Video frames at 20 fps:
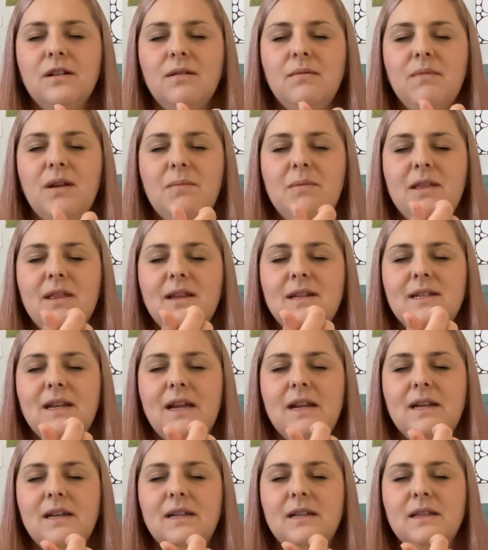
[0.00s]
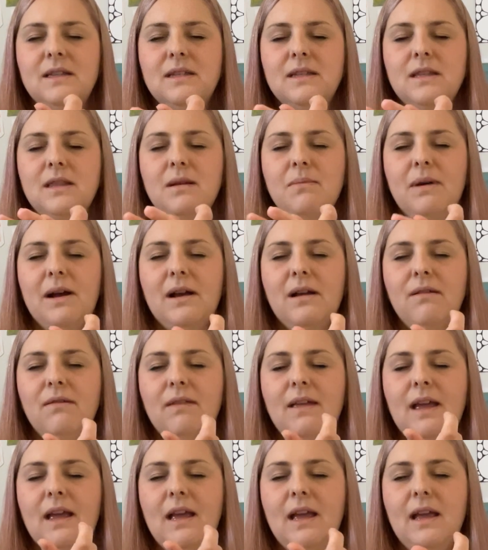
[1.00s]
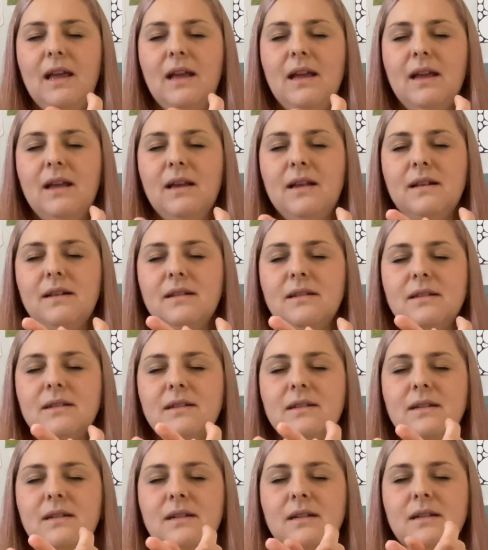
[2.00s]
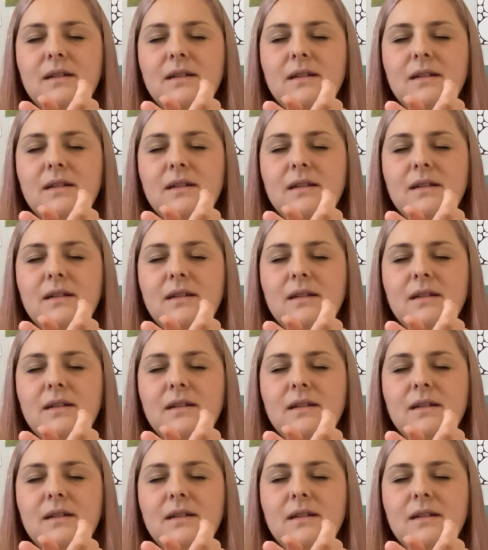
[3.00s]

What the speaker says: maybe the tendons in the back of the hands.